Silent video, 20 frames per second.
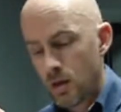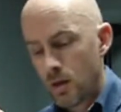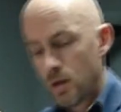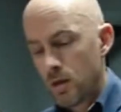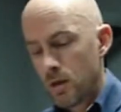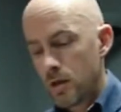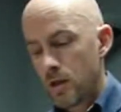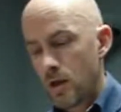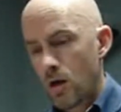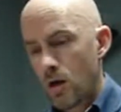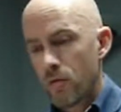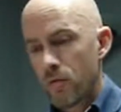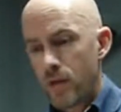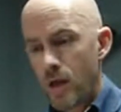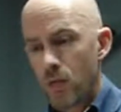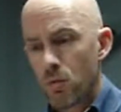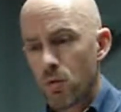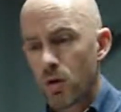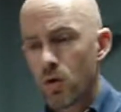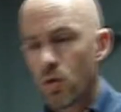You know, they
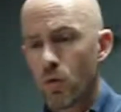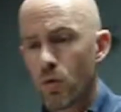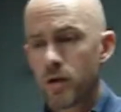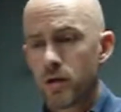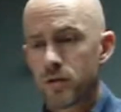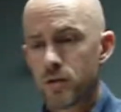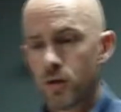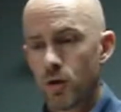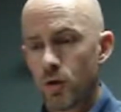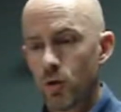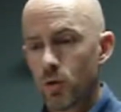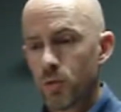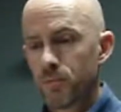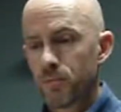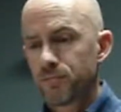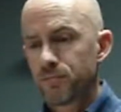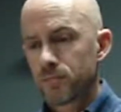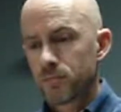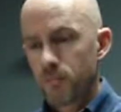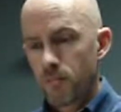were going to
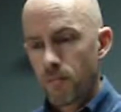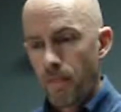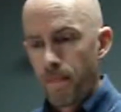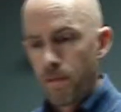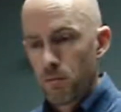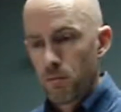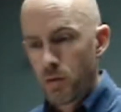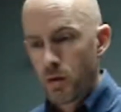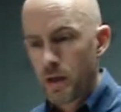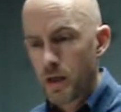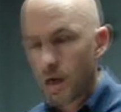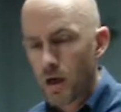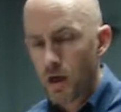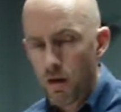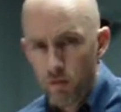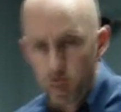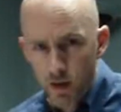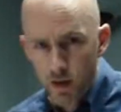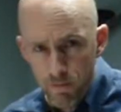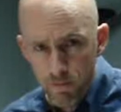bring in another
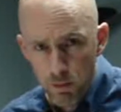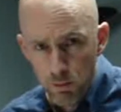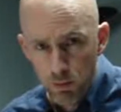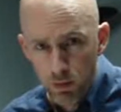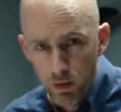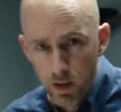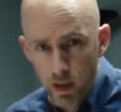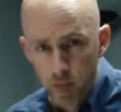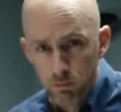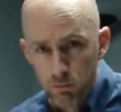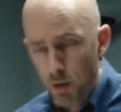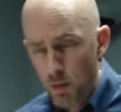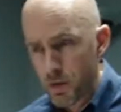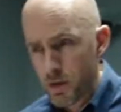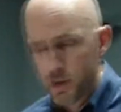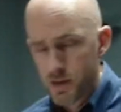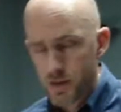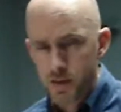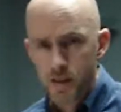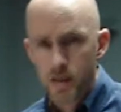government plane, probably a
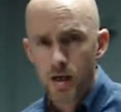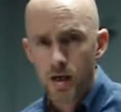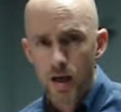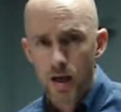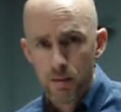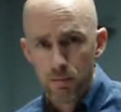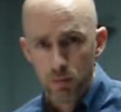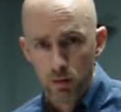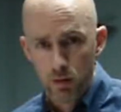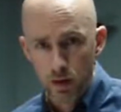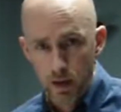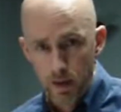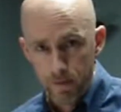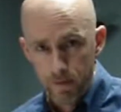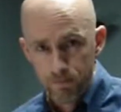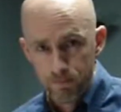CIA plane,